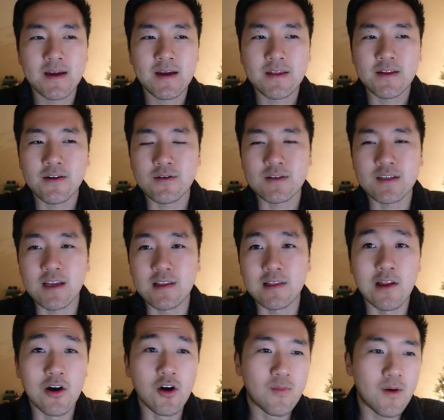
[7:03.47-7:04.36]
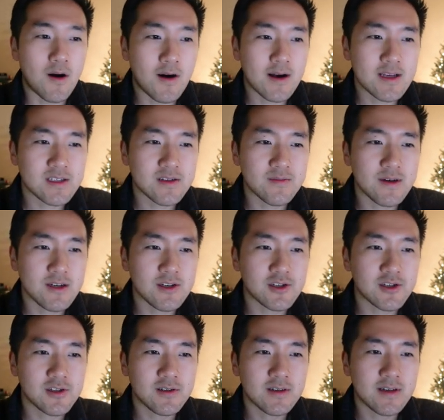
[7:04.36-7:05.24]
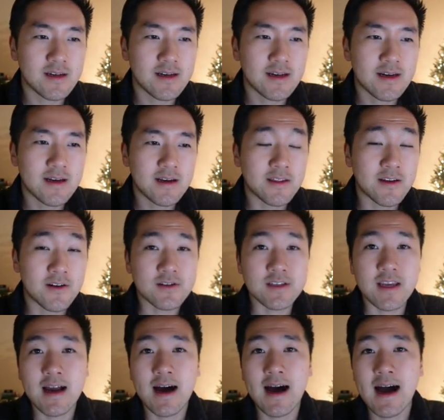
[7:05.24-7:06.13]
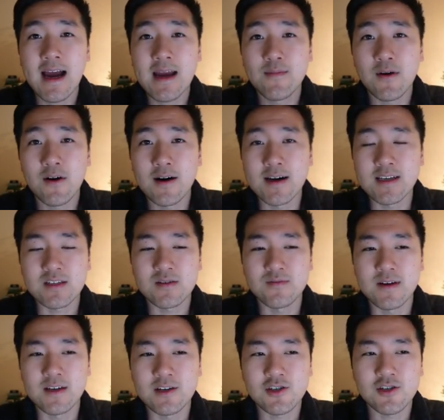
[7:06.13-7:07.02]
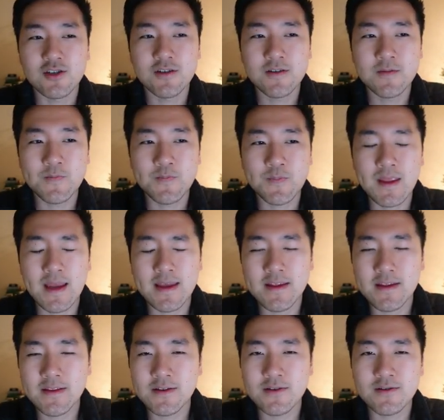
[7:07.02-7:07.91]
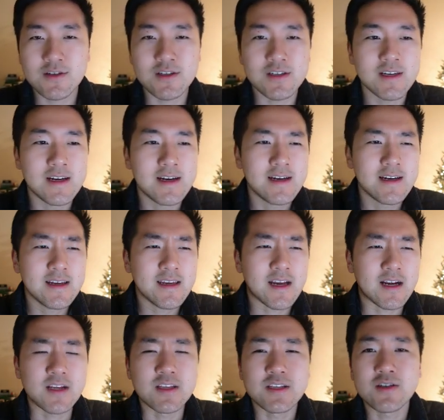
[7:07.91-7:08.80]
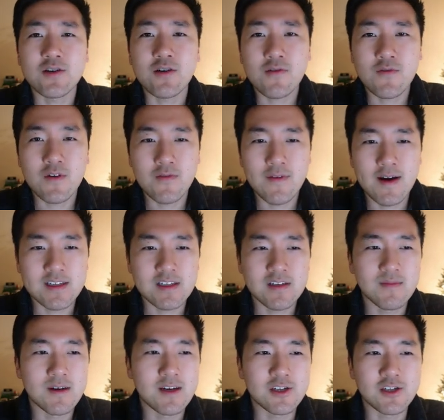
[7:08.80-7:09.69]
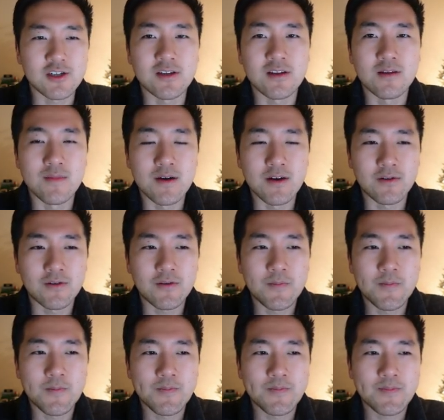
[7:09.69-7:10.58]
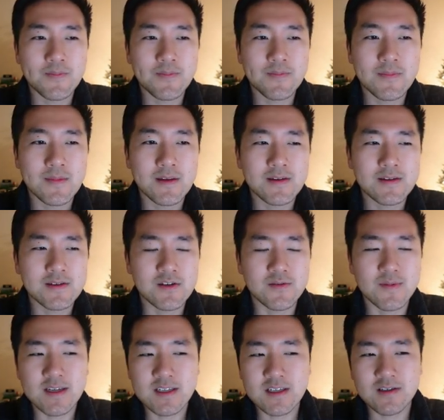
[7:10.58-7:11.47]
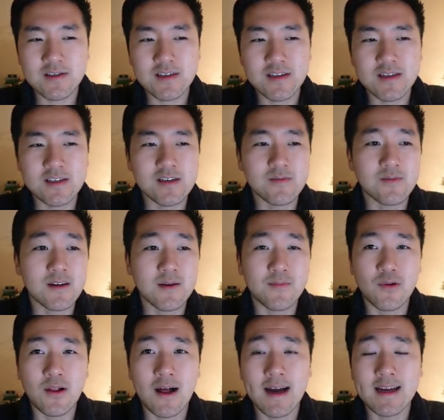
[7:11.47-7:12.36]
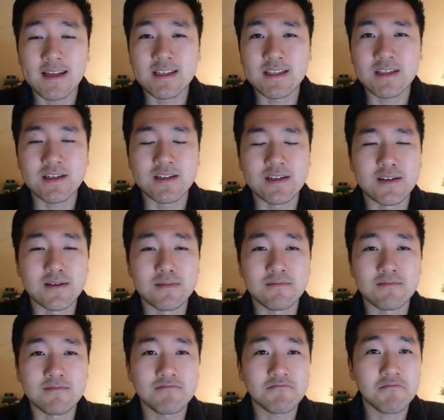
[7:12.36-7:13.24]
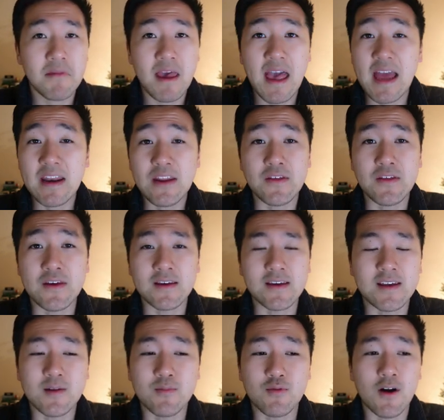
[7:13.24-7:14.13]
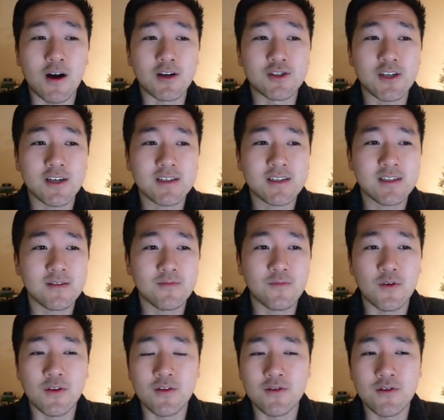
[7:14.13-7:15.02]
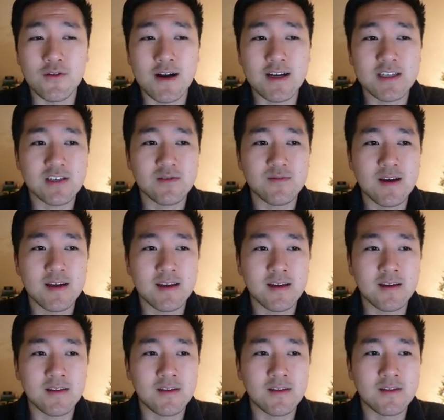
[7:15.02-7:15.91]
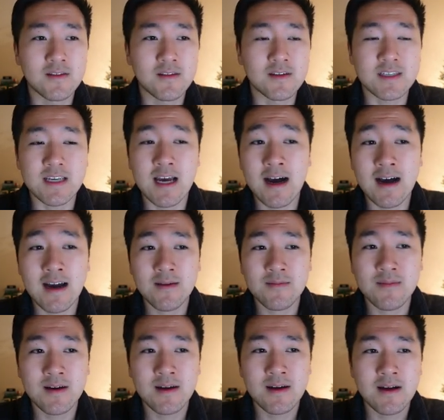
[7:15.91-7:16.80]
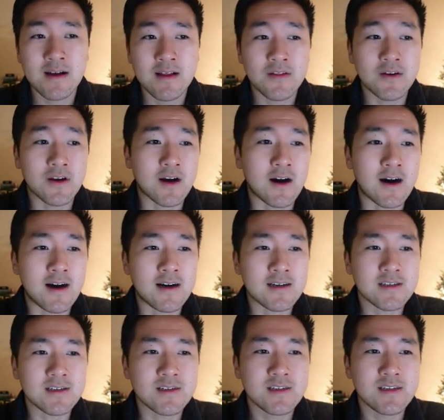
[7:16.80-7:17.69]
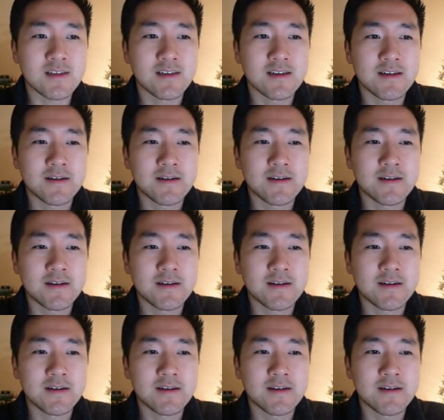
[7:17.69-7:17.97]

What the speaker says: There is a low ball estimation, there is a high ball estimation, and then there's a conservative estimation in the middle. So basically, this can be applied to anything in a project, whether you're estimating the time, the cost,